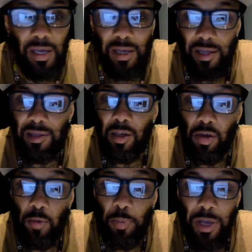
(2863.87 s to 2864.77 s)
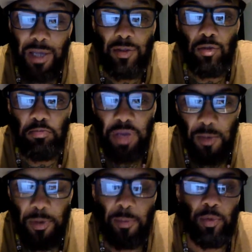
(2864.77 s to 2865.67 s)
it's a good place to
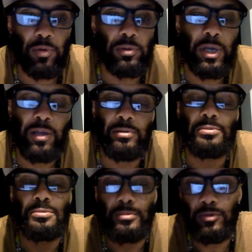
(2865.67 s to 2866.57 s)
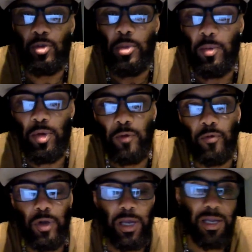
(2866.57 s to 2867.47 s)
meet people and to meet
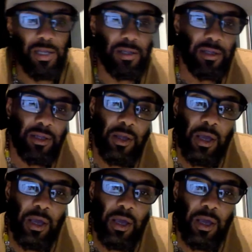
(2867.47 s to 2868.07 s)
beautiful ladies.